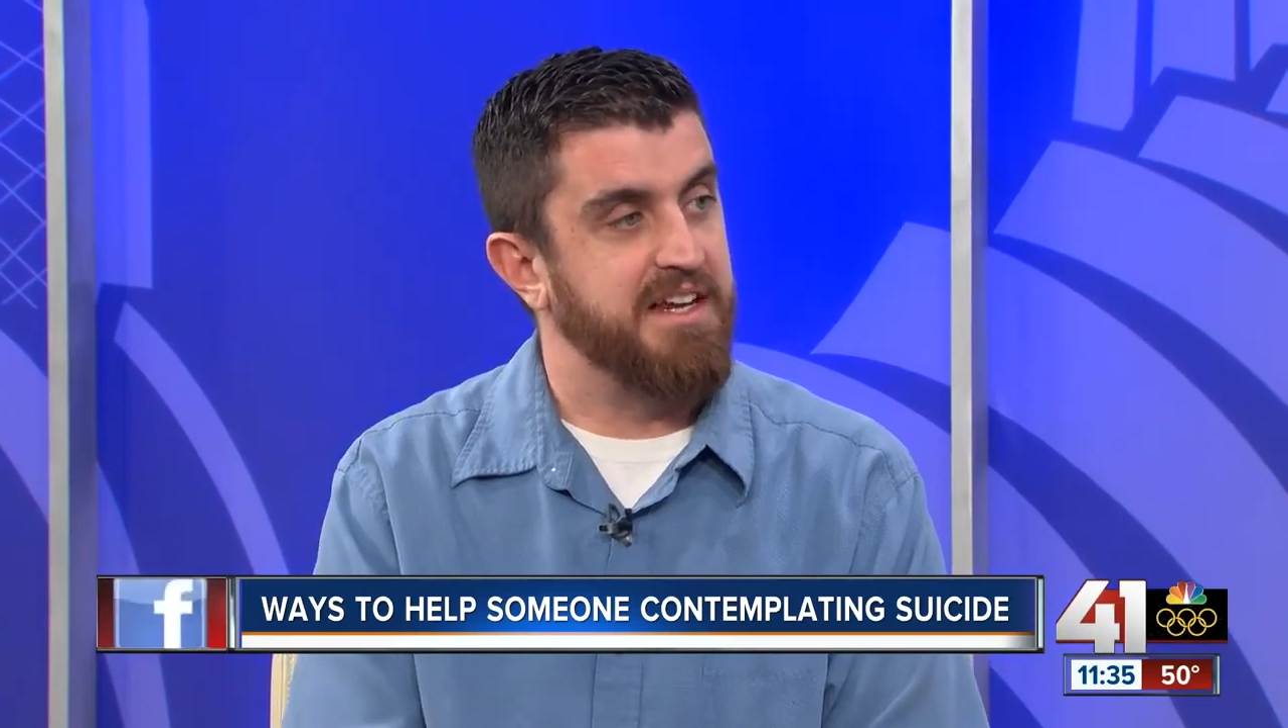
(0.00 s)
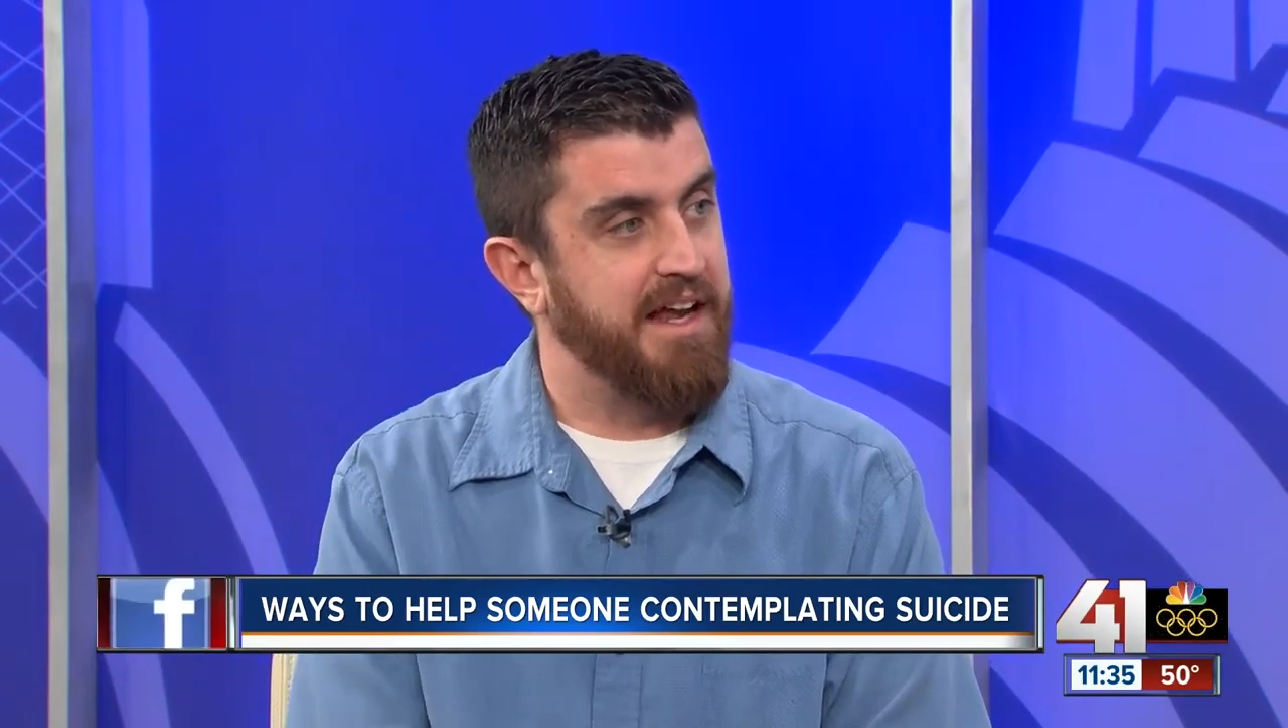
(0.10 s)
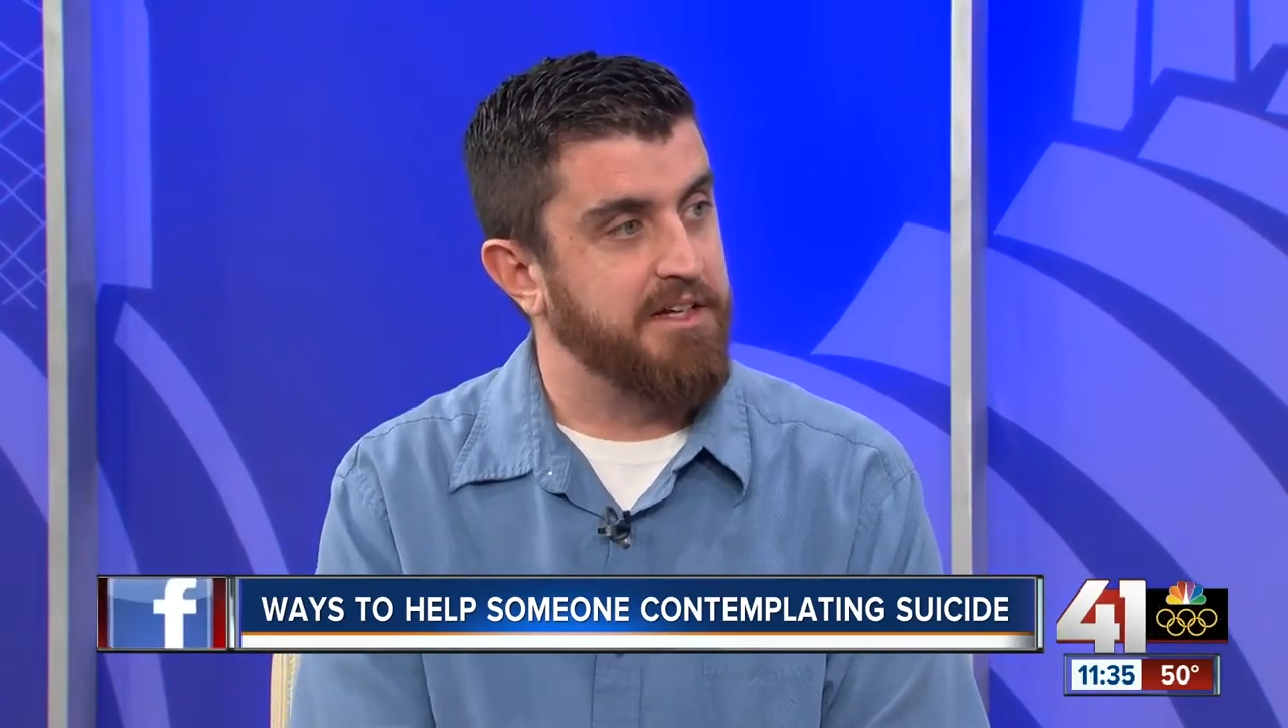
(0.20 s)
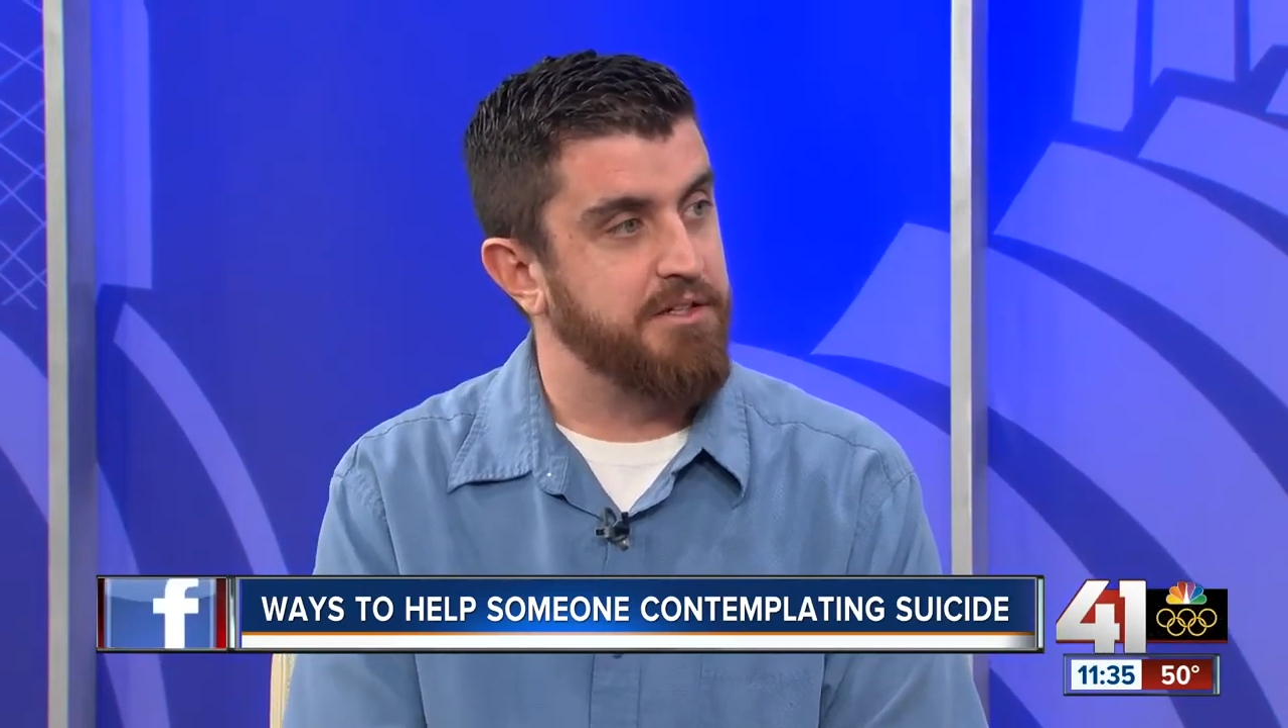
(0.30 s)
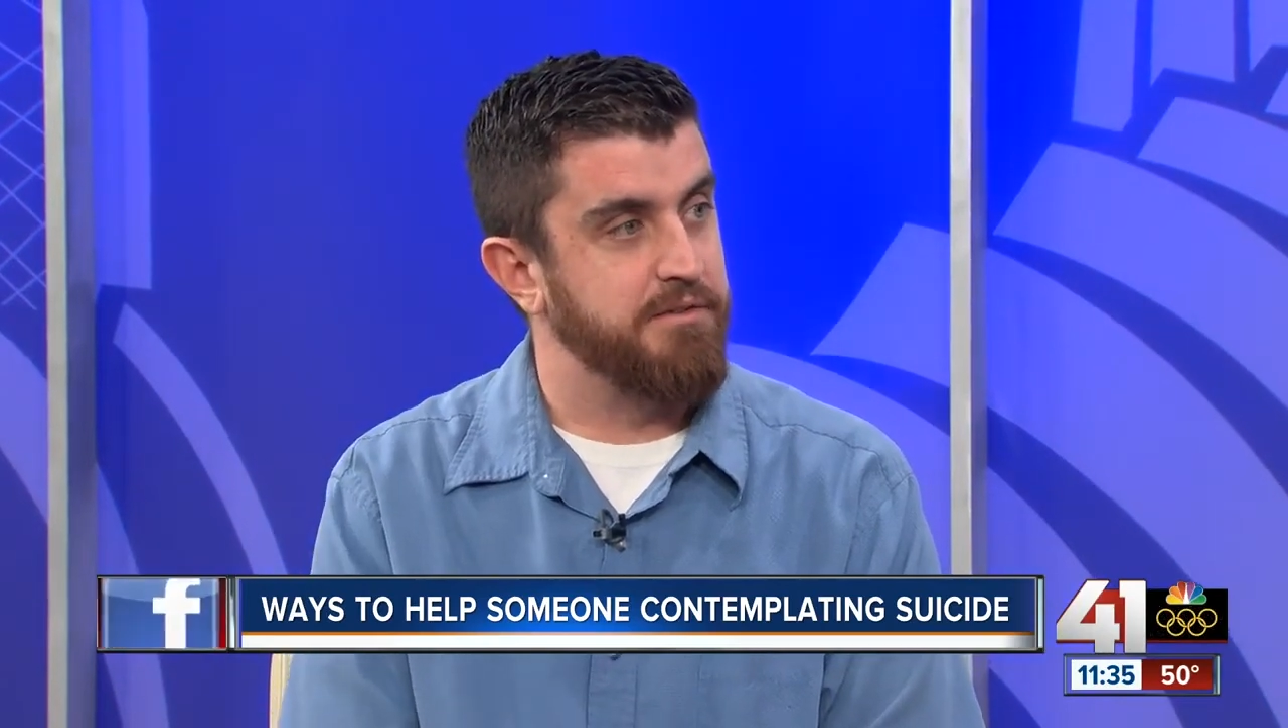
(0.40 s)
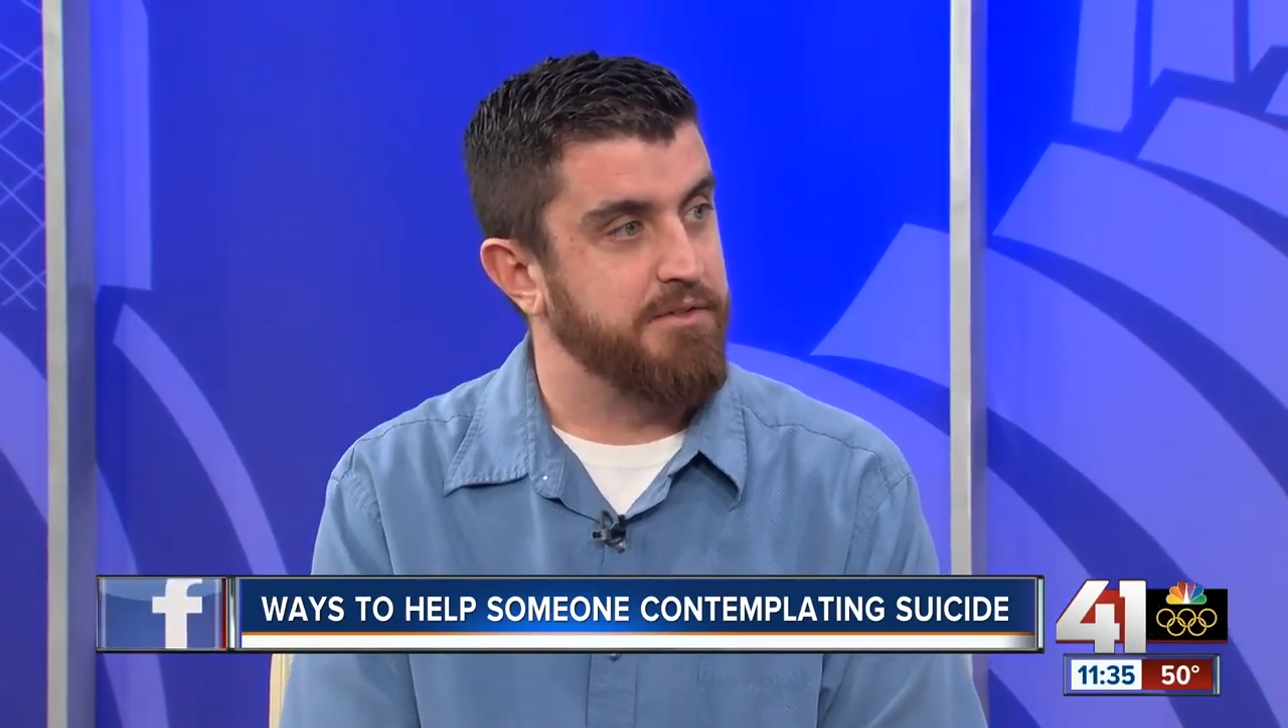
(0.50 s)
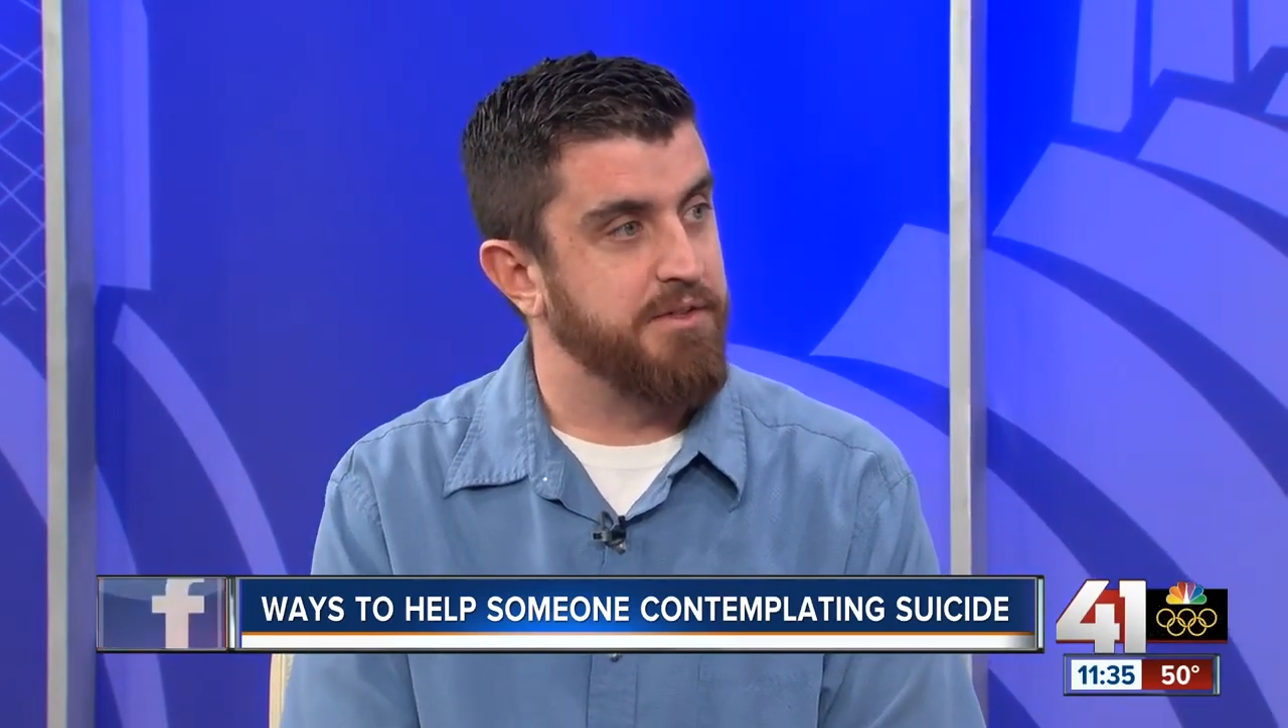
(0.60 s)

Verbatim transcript: connect you